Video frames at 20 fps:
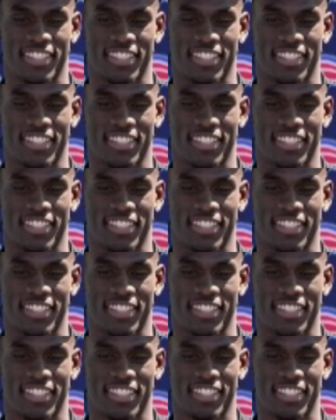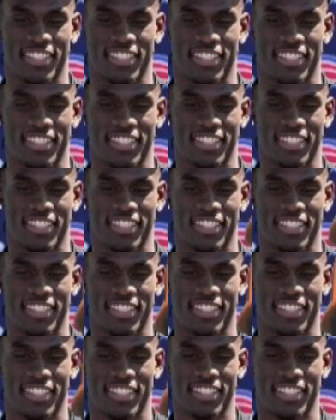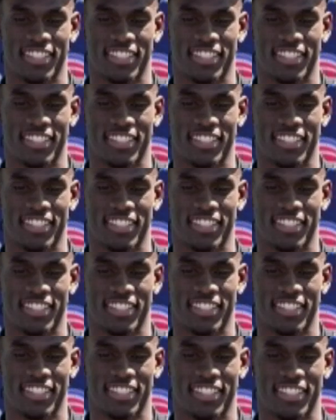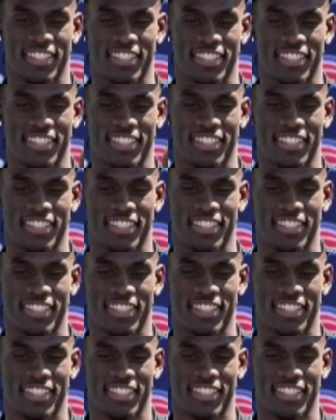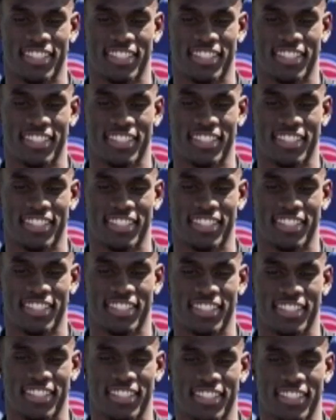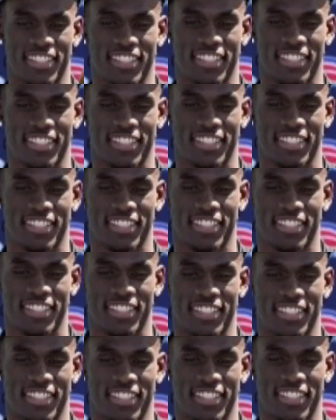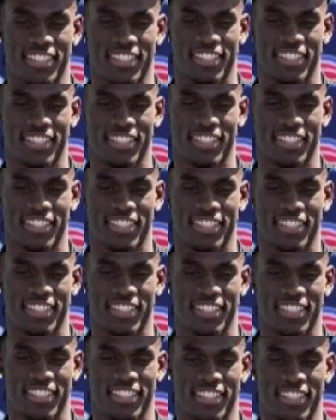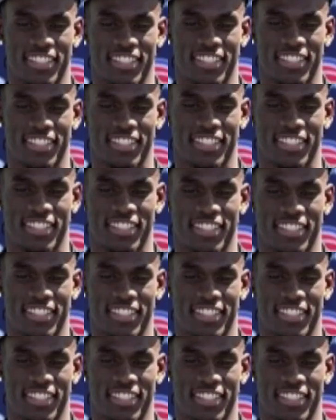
No words are spoken by the person on screen.